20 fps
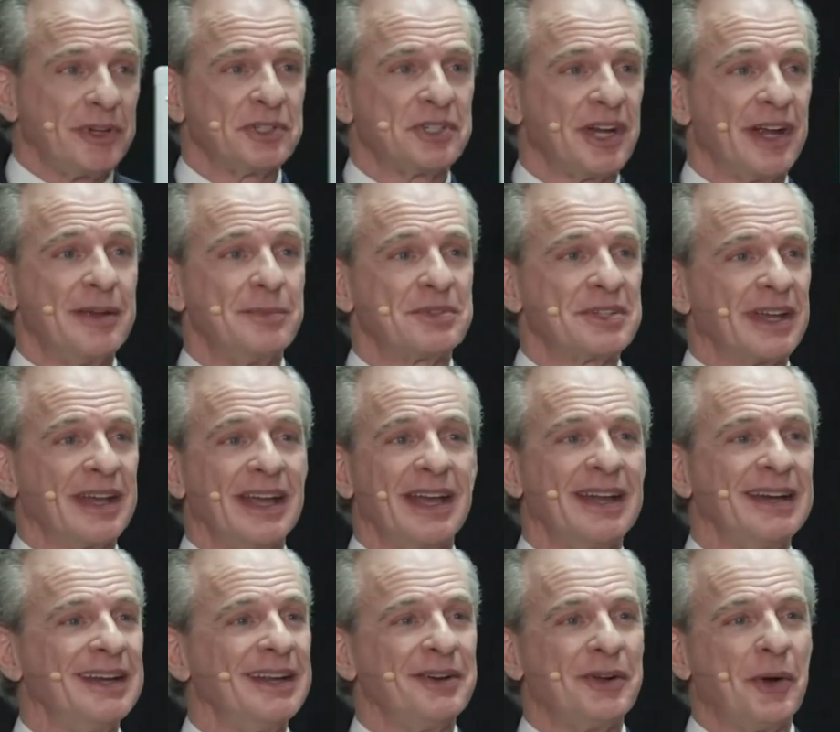okay. James.
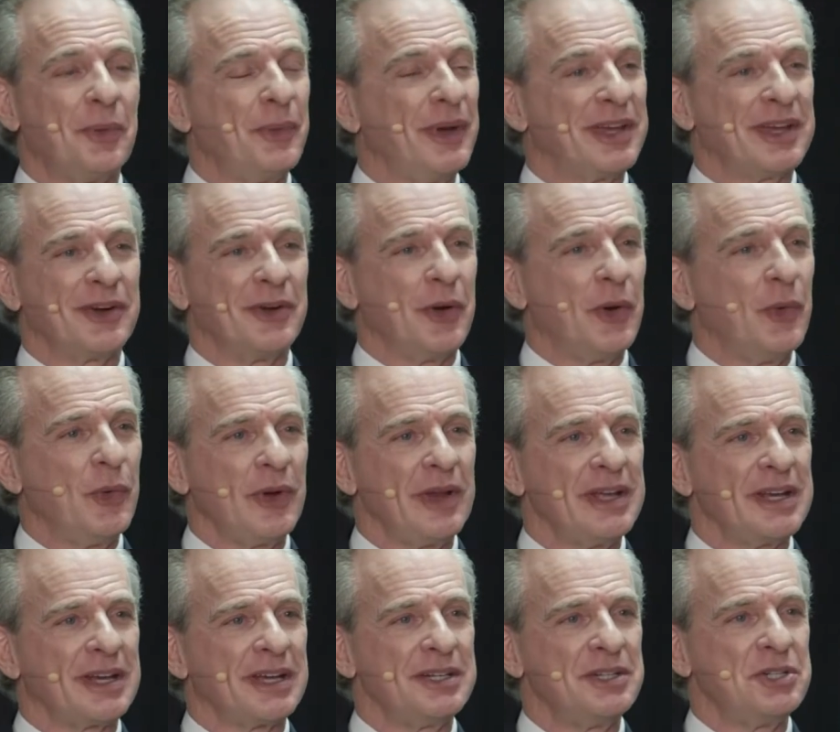Again, you know, we can
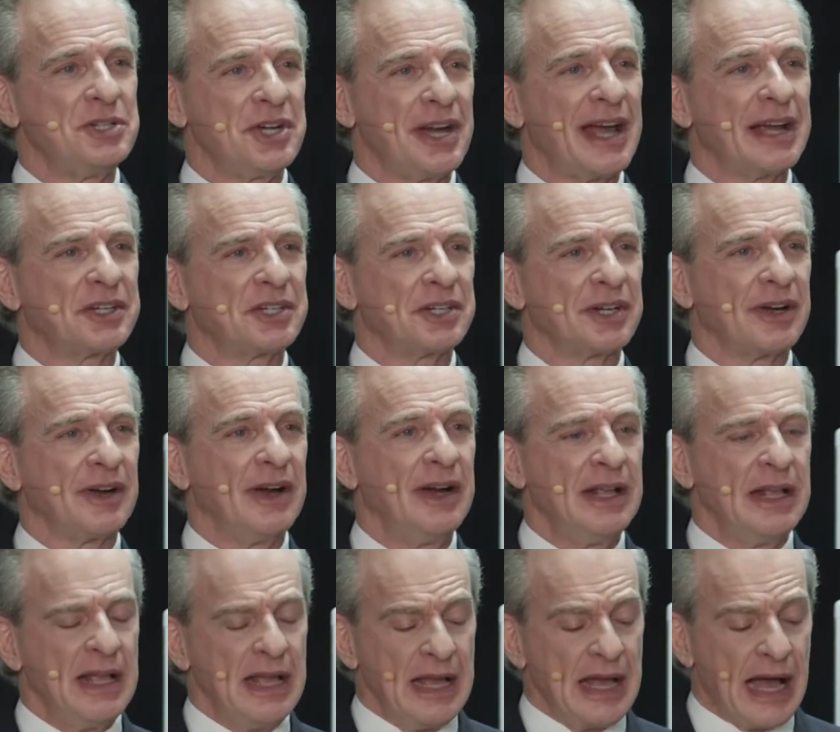only conjecture.
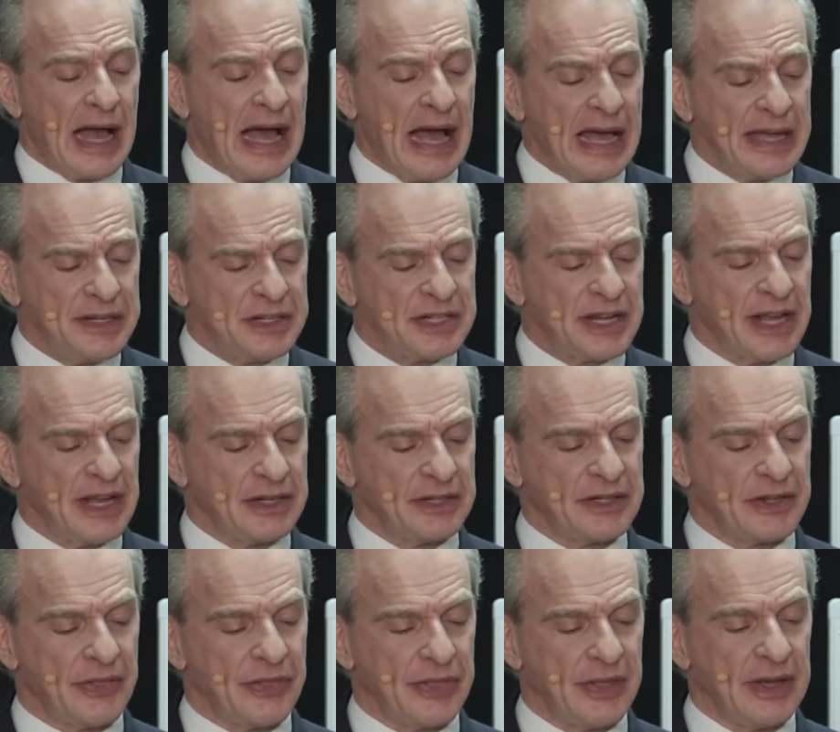I tend
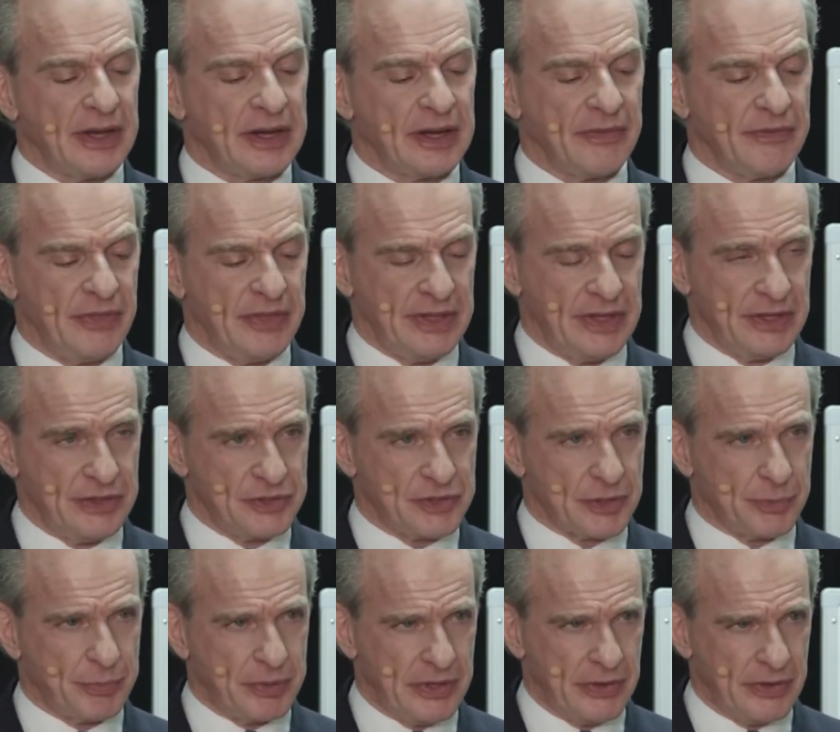to think of these
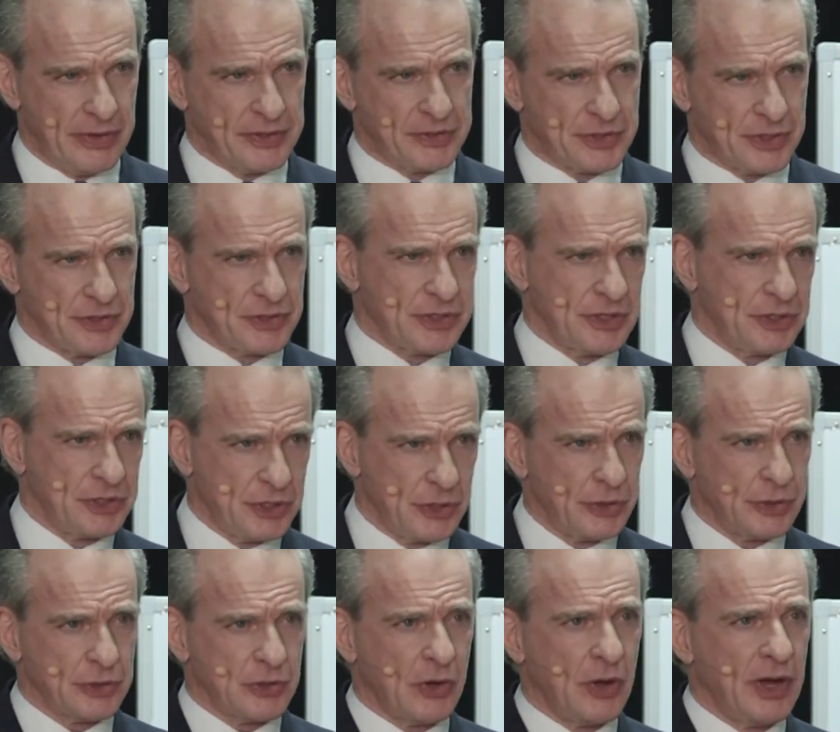appearances that
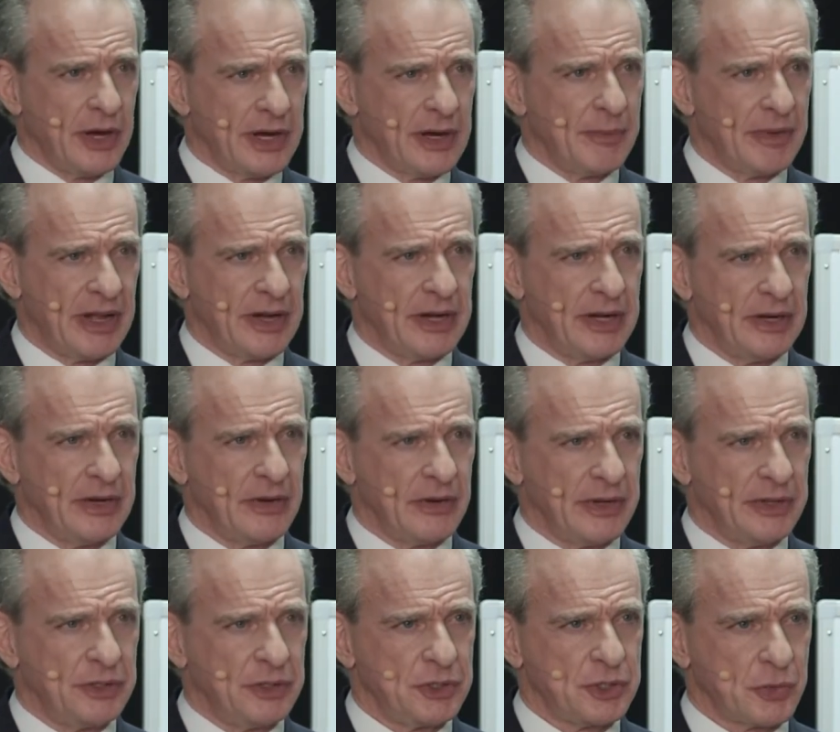you're talking about here
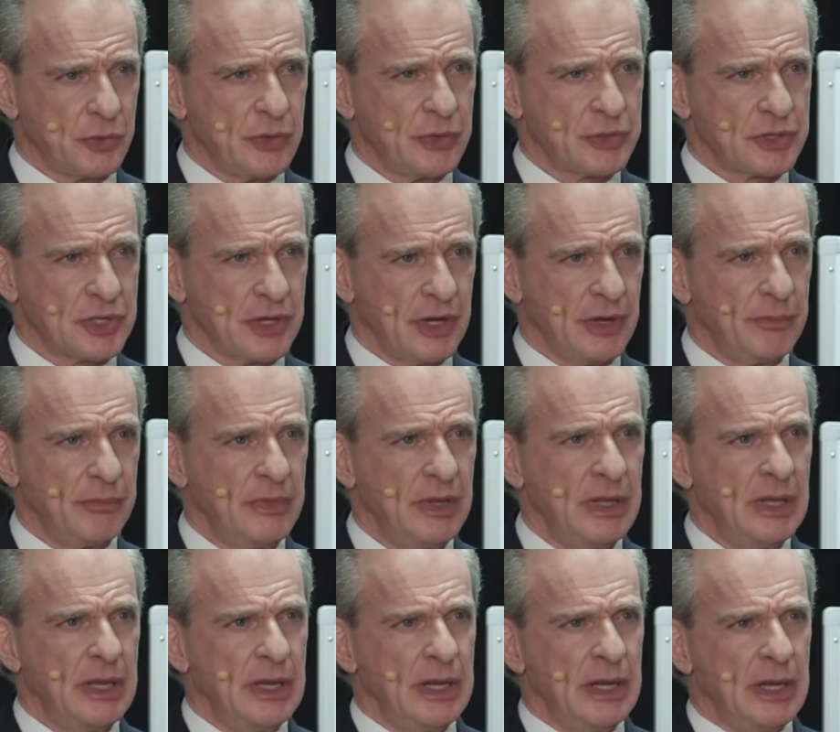in Jerusalem
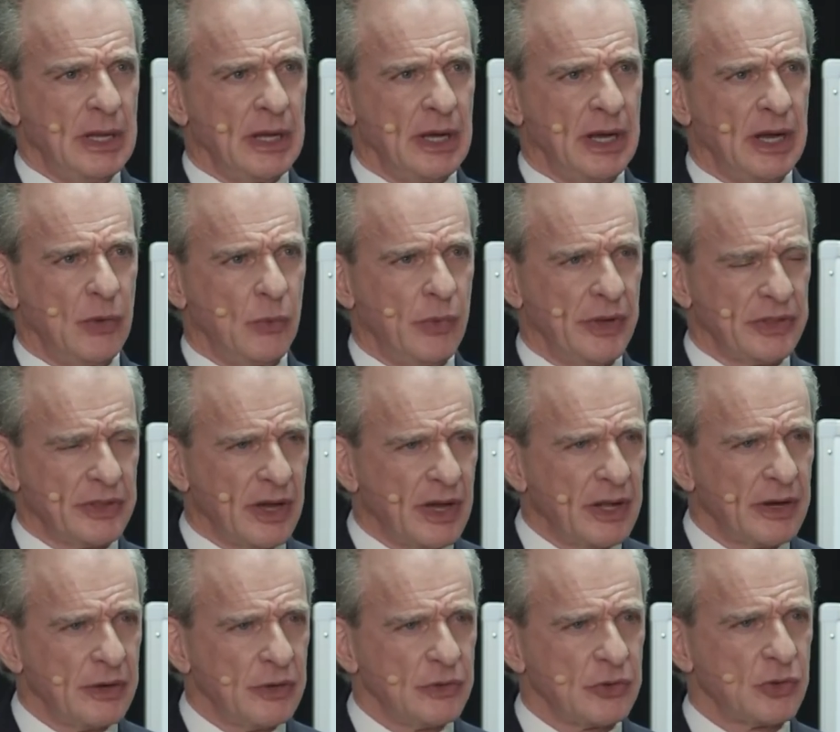uh, with the
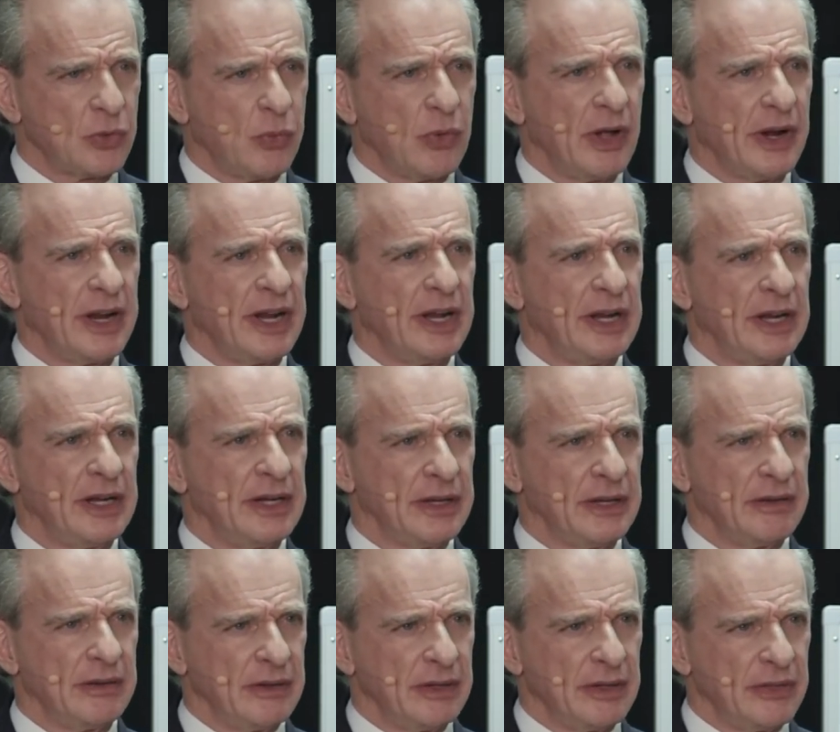120
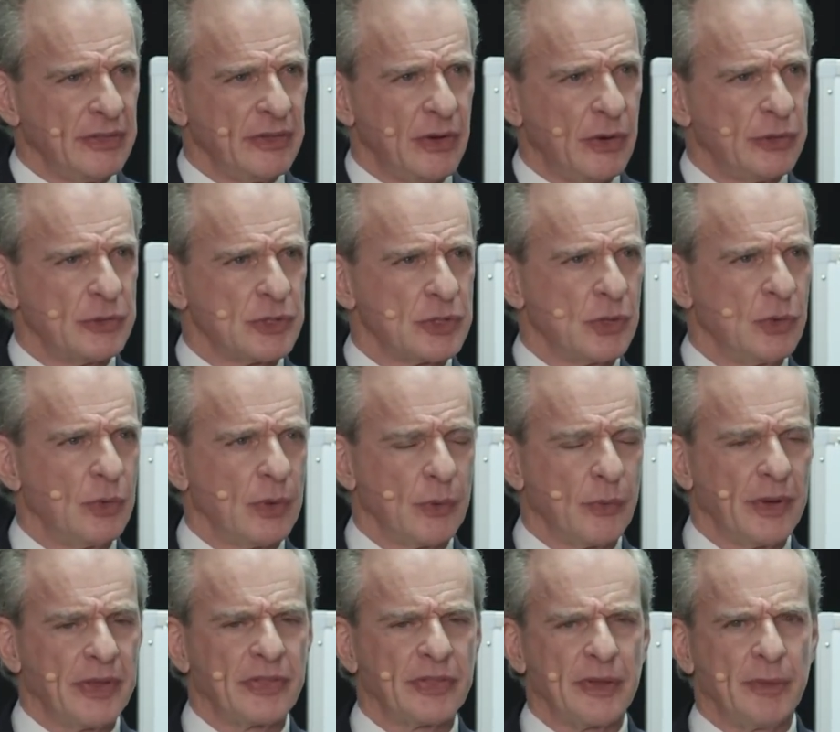and, and those who were
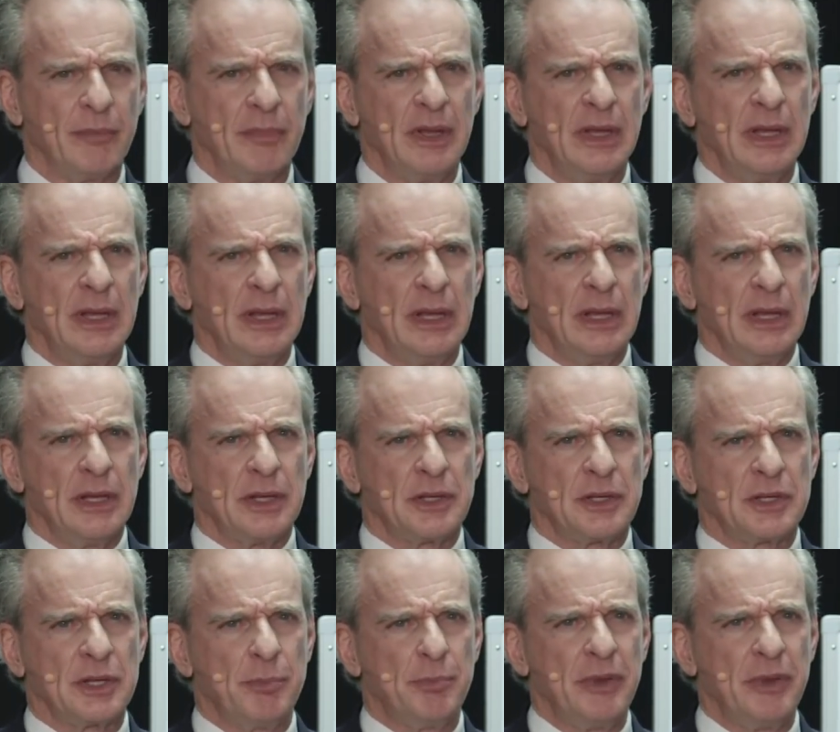with them to